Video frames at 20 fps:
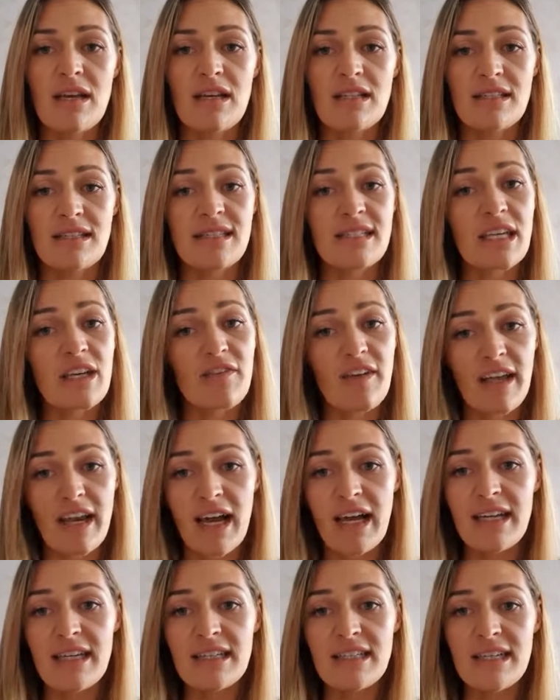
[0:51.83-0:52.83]
to see if I
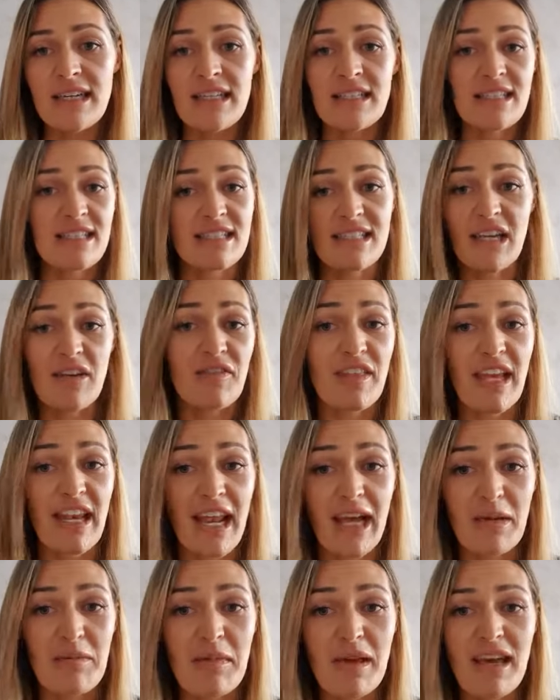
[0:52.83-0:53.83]
liked it and to see if they
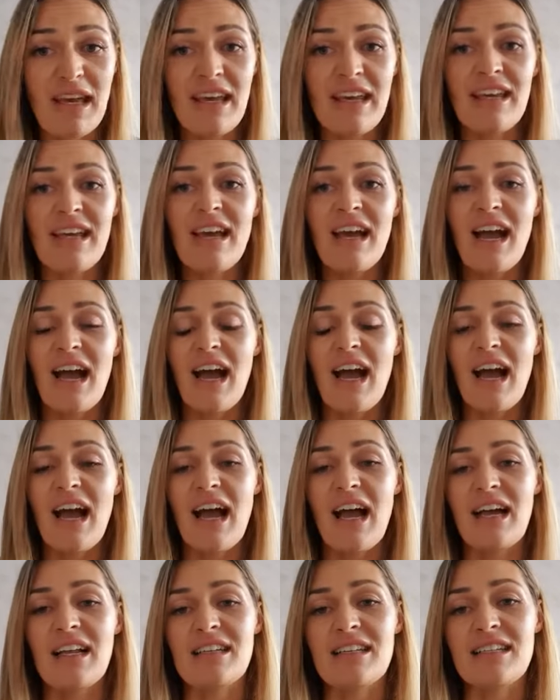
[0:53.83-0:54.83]
liked me.
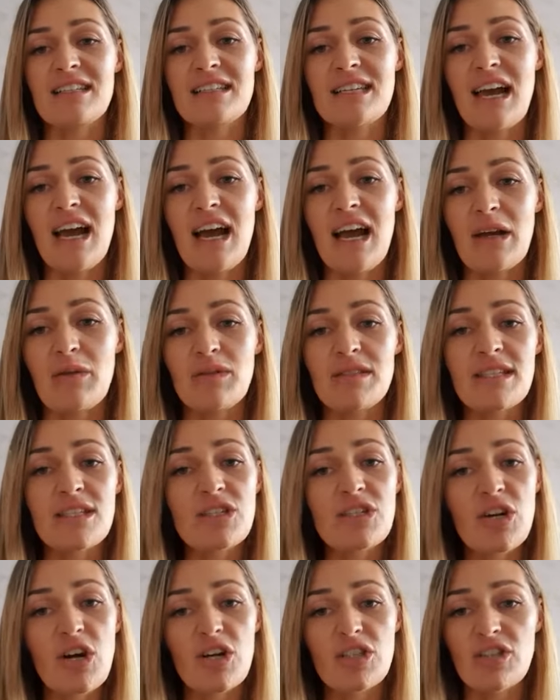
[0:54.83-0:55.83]
And I was in
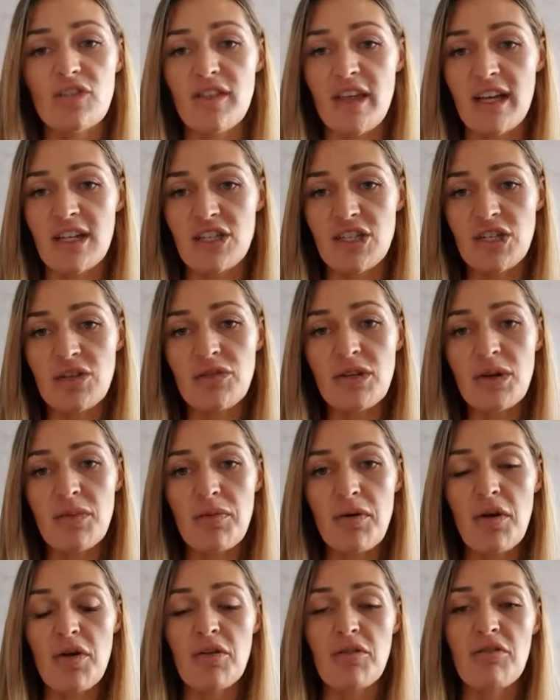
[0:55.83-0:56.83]
charge of their junior
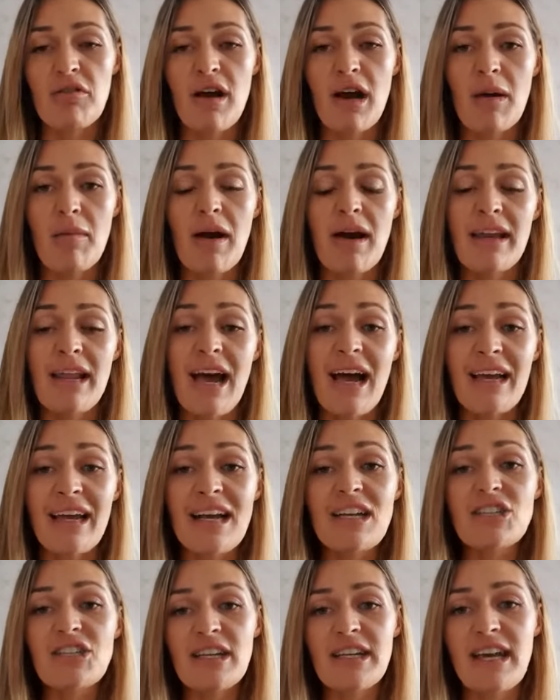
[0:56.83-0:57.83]
program, and I
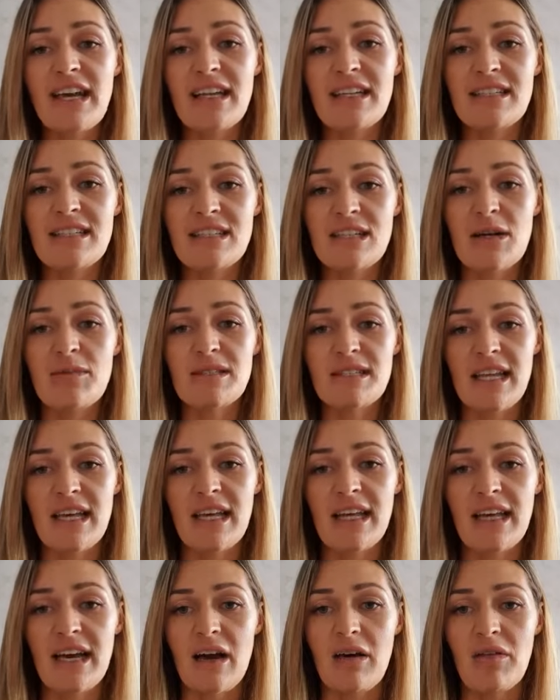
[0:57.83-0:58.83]
actually ended up
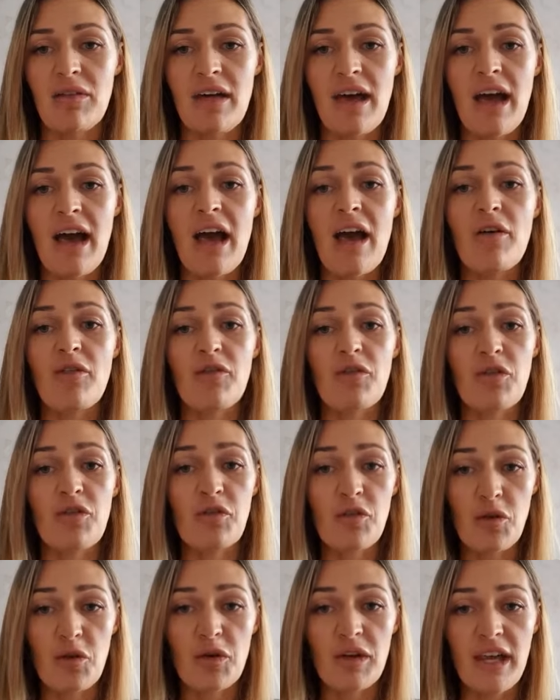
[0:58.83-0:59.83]
staying out there for
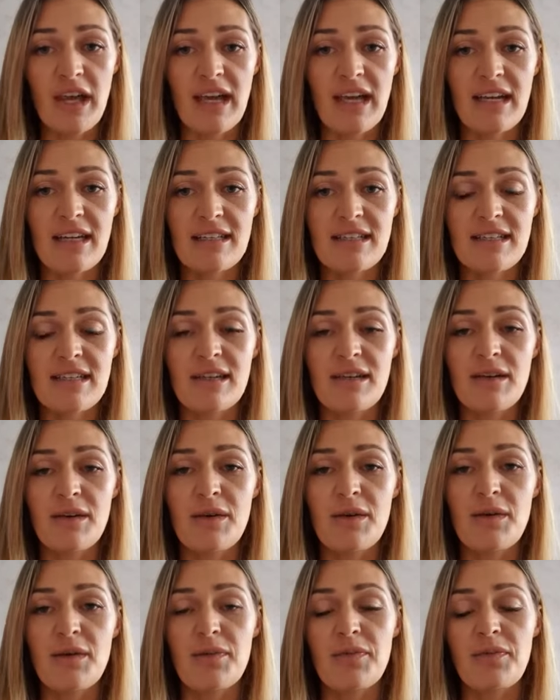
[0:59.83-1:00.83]
4 years.
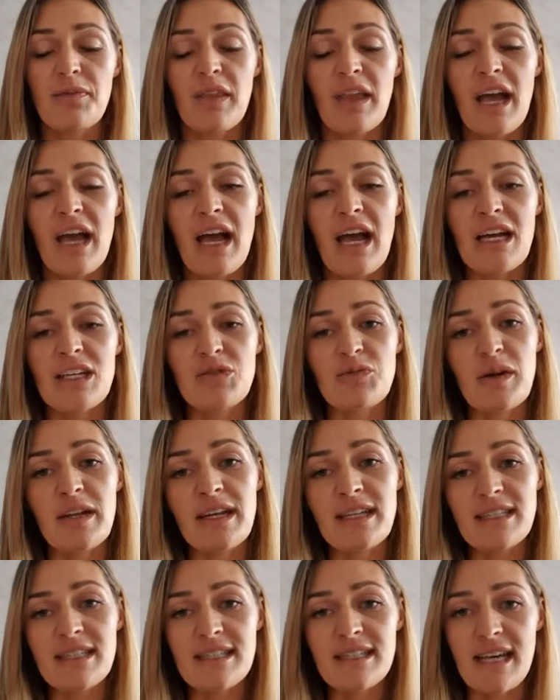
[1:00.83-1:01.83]
And when
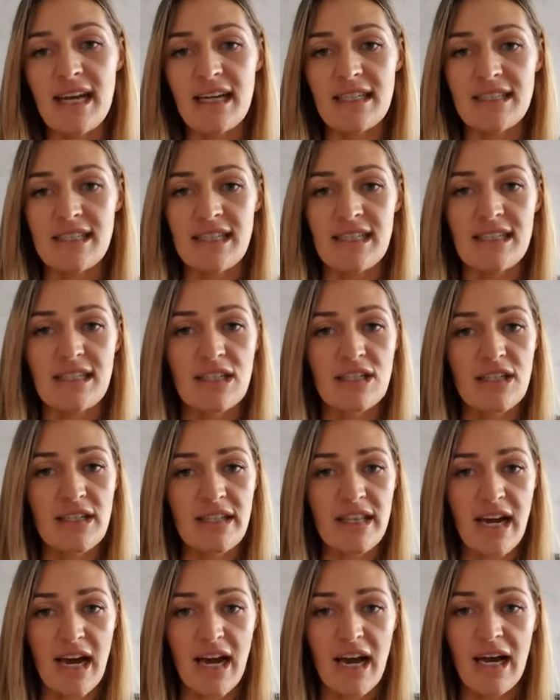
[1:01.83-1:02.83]
I decided
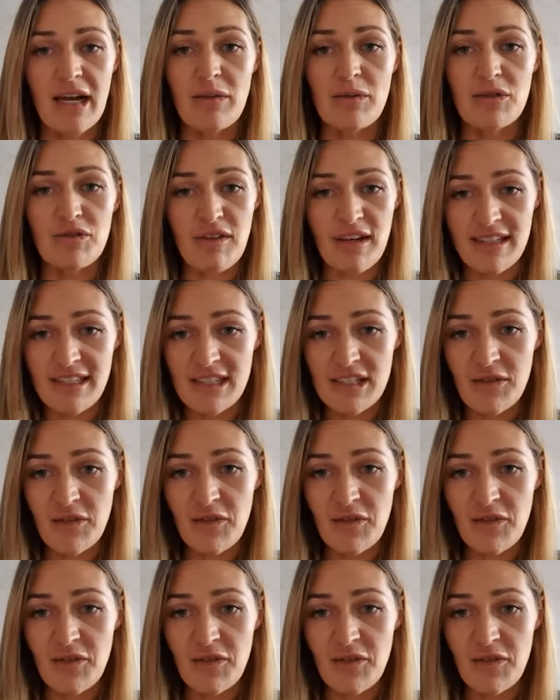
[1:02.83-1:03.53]
that I was ready to